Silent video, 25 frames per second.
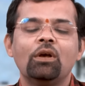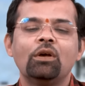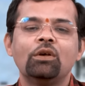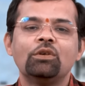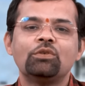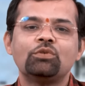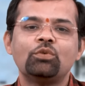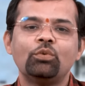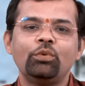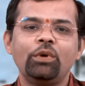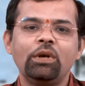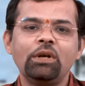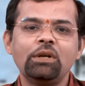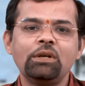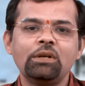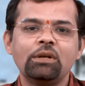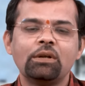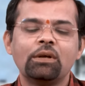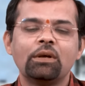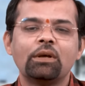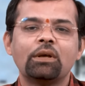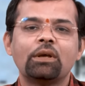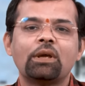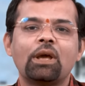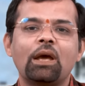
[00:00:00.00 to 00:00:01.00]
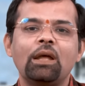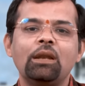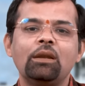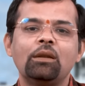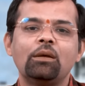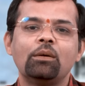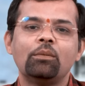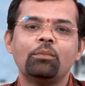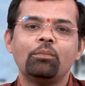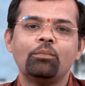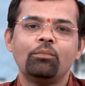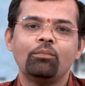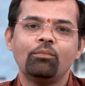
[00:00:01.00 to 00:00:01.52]
Student can
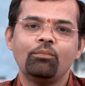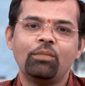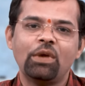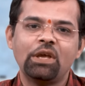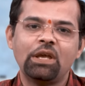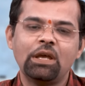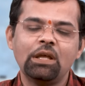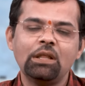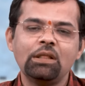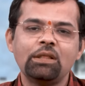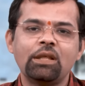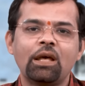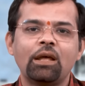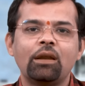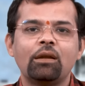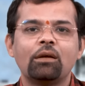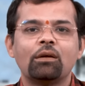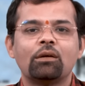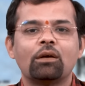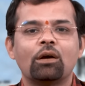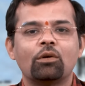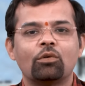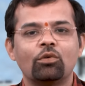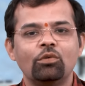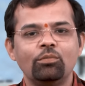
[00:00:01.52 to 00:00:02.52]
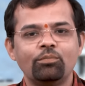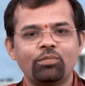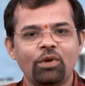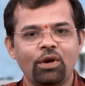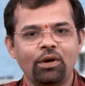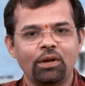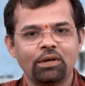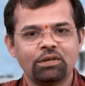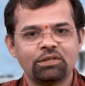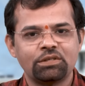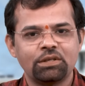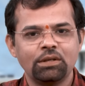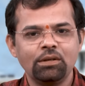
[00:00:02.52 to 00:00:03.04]
begin their cocoon
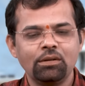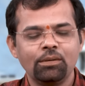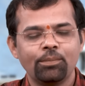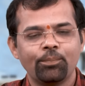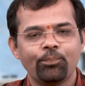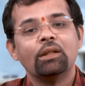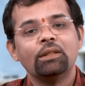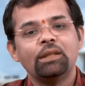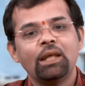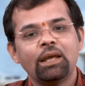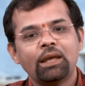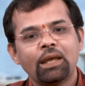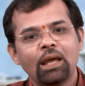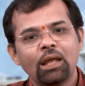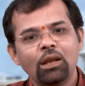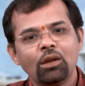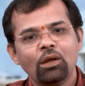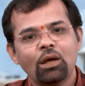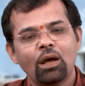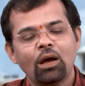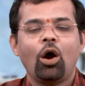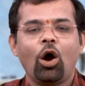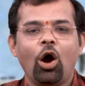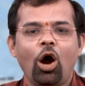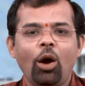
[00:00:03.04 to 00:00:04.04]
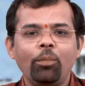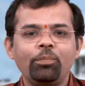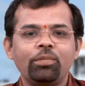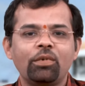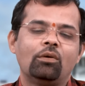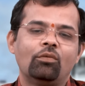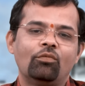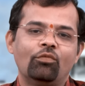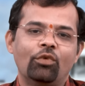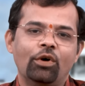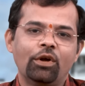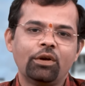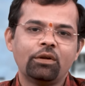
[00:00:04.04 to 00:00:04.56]
production. They can opt
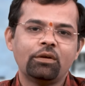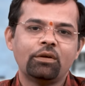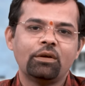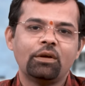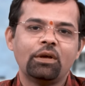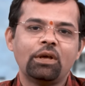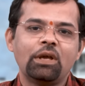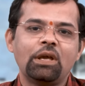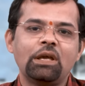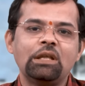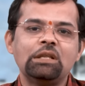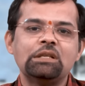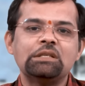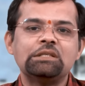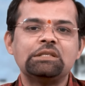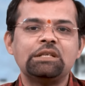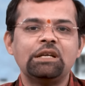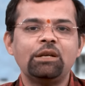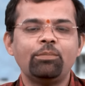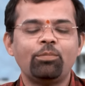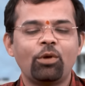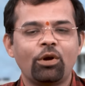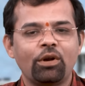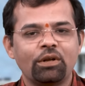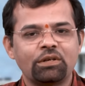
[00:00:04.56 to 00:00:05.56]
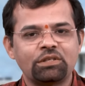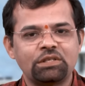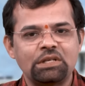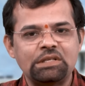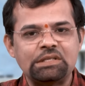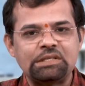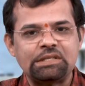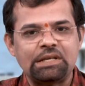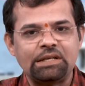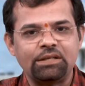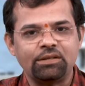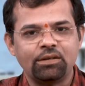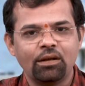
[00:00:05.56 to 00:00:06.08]
work in seed production
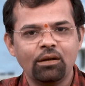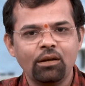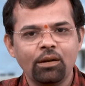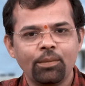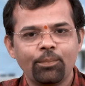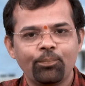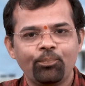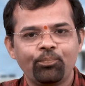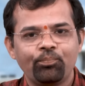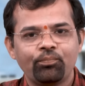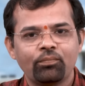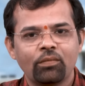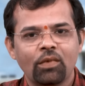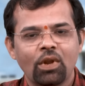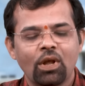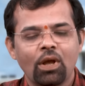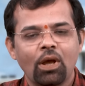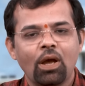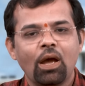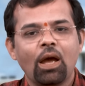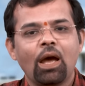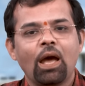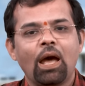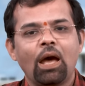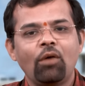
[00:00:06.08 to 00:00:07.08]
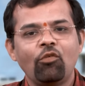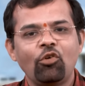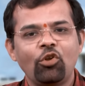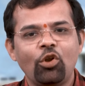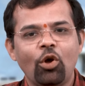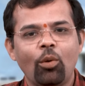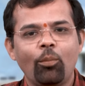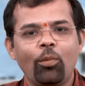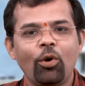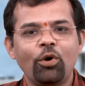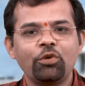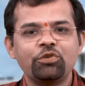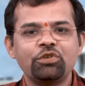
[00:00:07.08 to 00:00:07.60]
center, have an
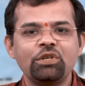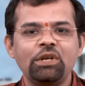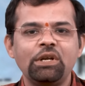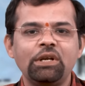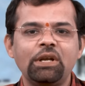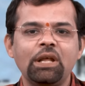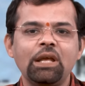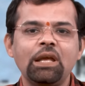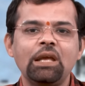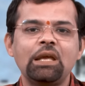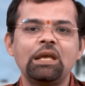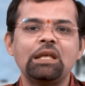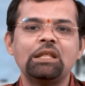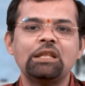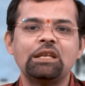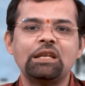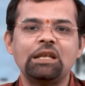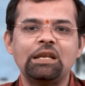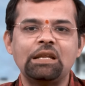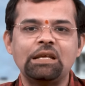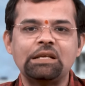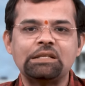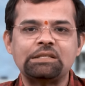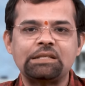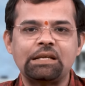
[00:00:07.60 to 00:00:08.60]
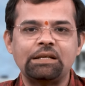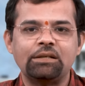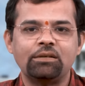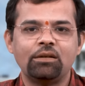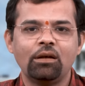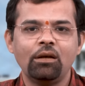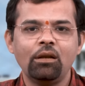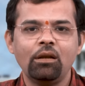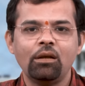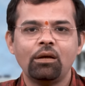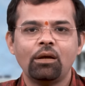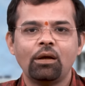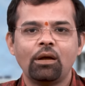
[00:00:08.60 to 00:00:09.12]
opportunity in reeling
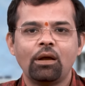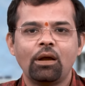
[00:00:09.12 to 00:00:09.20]
center,